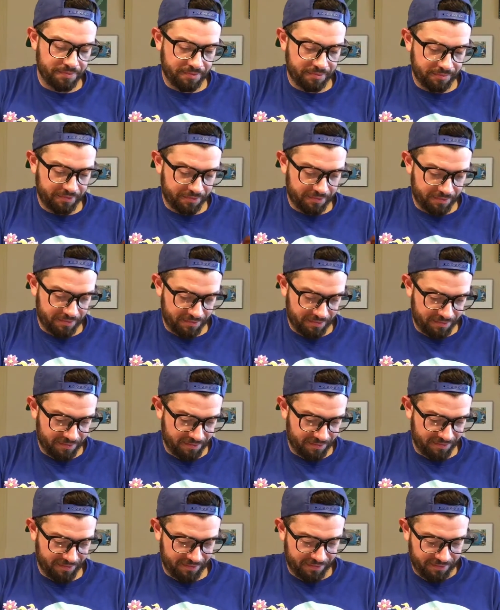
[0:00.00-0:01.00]

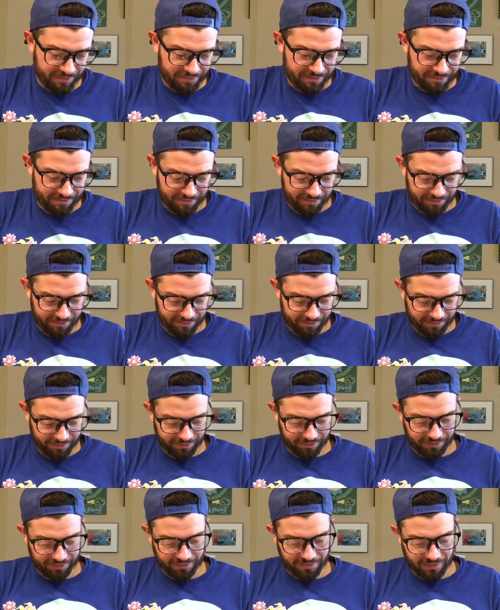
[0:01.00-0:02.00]
Nobody speaks.